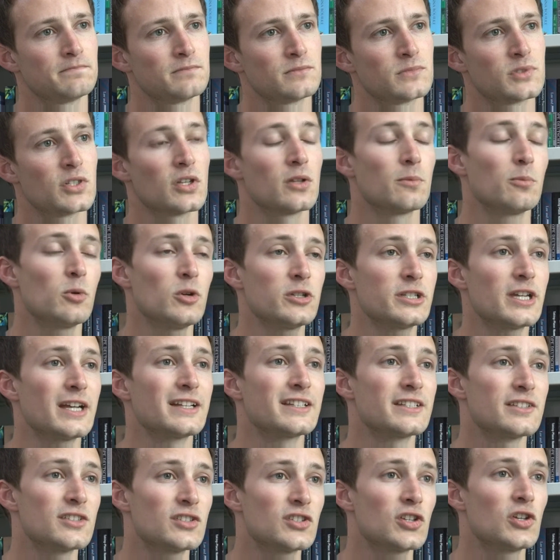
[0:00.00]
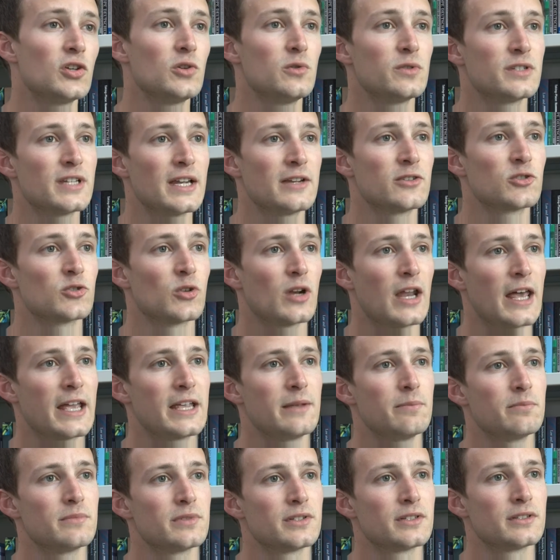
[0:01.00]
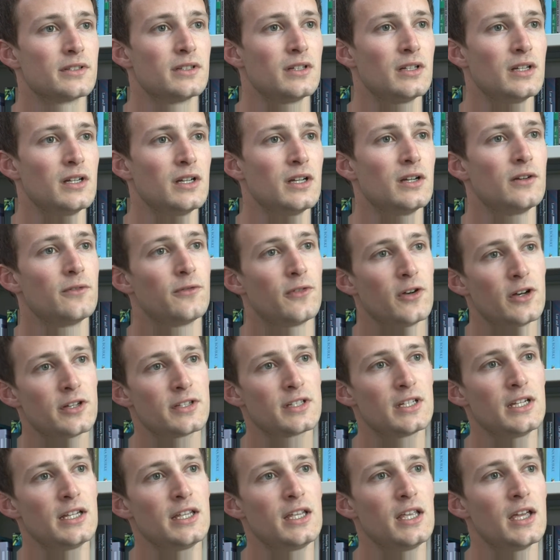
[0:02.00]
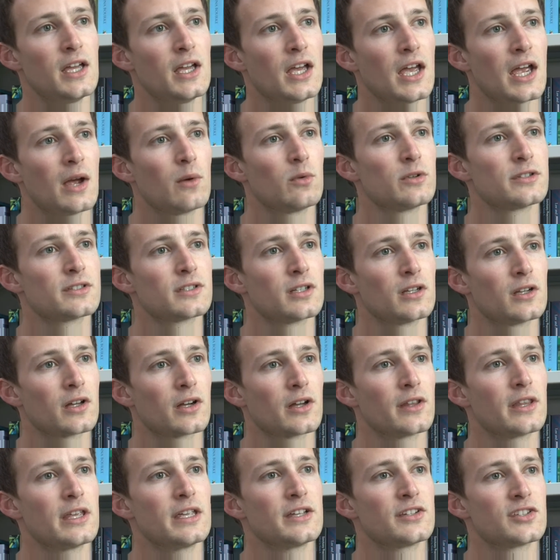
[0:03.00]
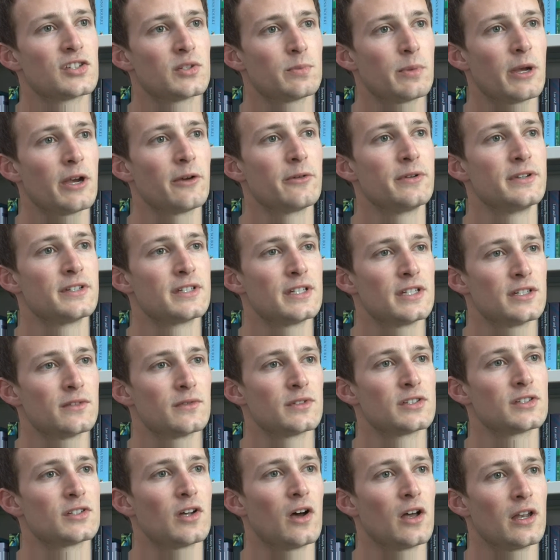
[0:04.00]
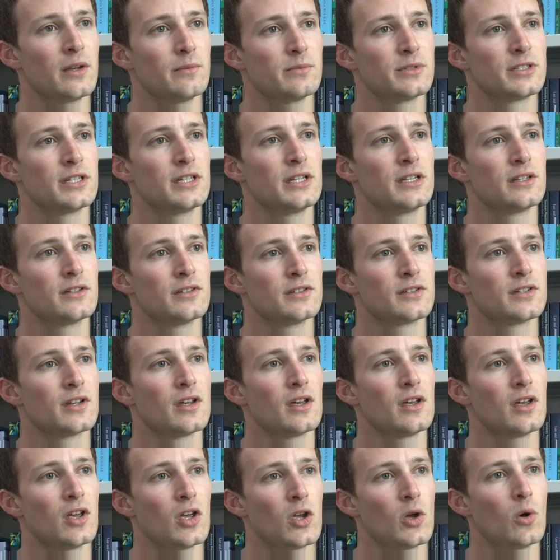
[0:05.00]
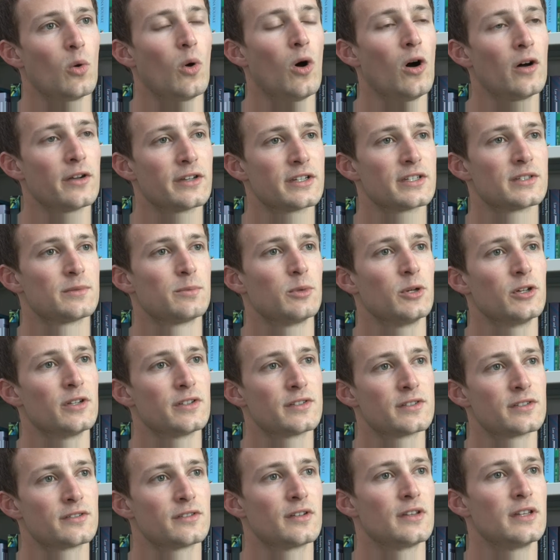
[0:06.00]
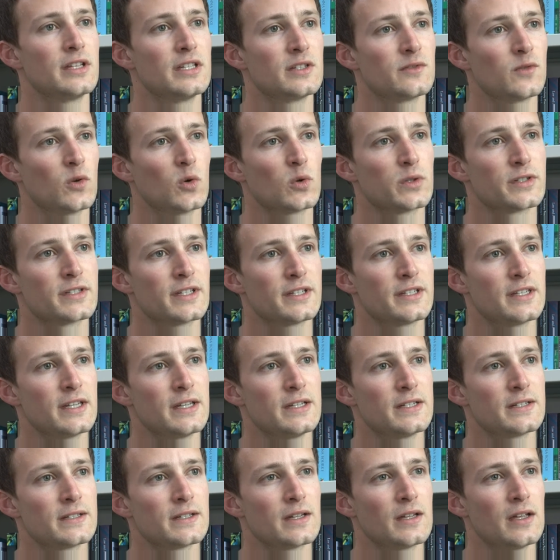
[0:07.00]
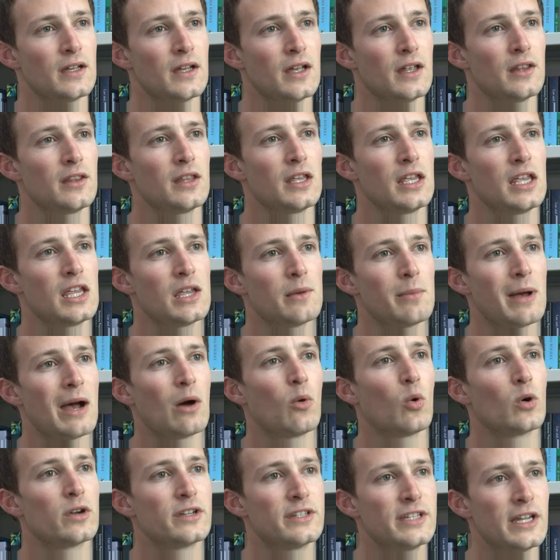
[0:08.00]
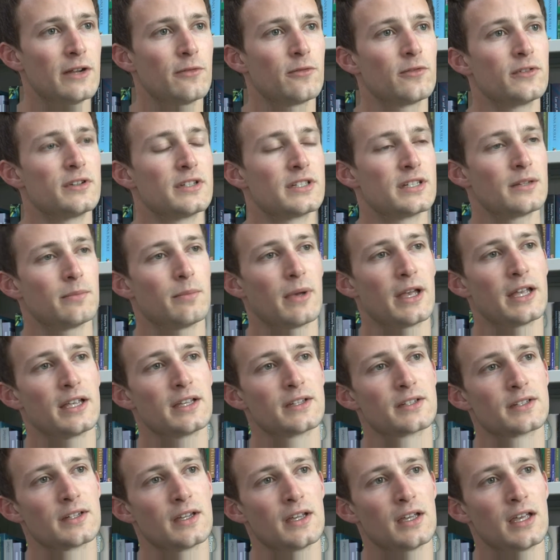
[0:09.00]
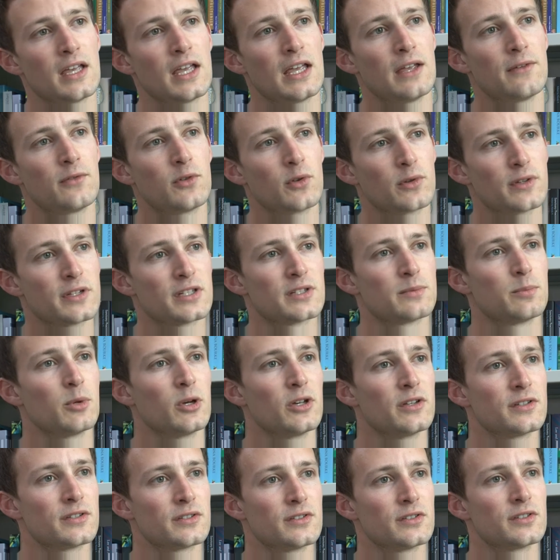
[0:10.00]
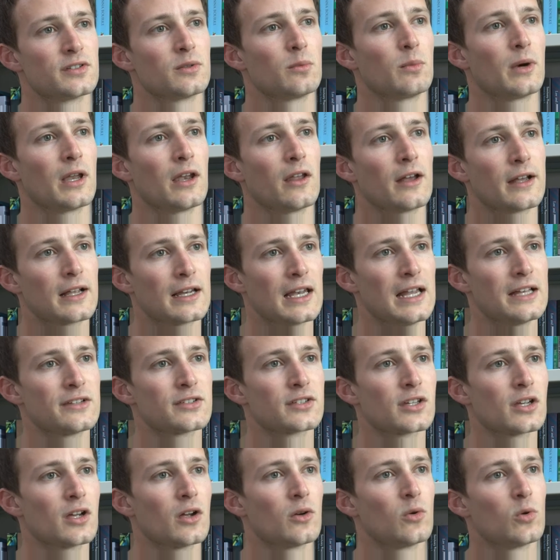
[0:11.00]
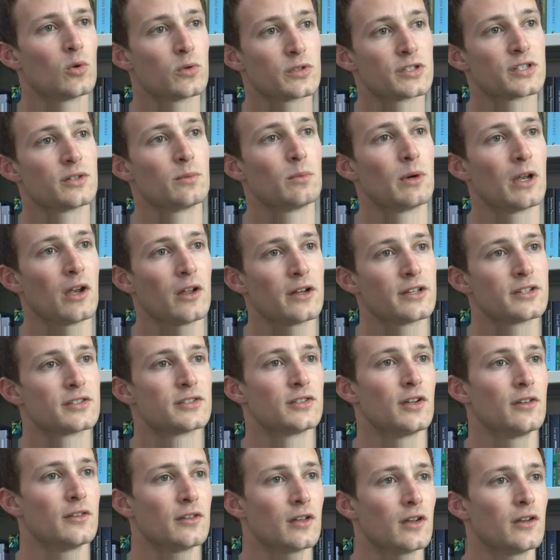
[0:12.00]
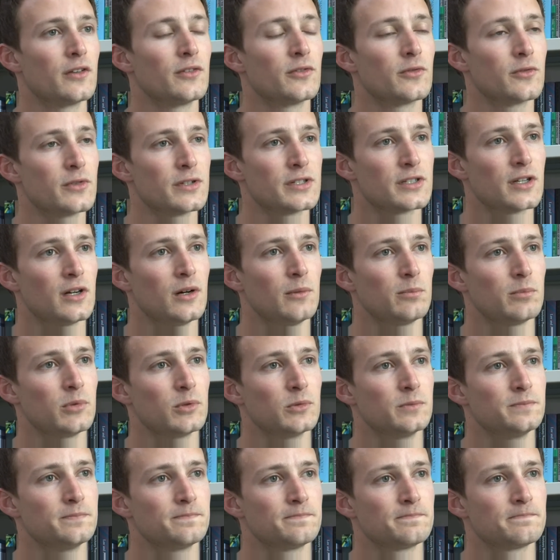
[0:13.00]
So the project has two central aims. Firstly, it wants to look at the experiences of asylum seekers who are dispersed to these four cities, thinking about what difference it makes if you're dispersed to somewhere like Glasgow or somewhere like Sunderland, for example.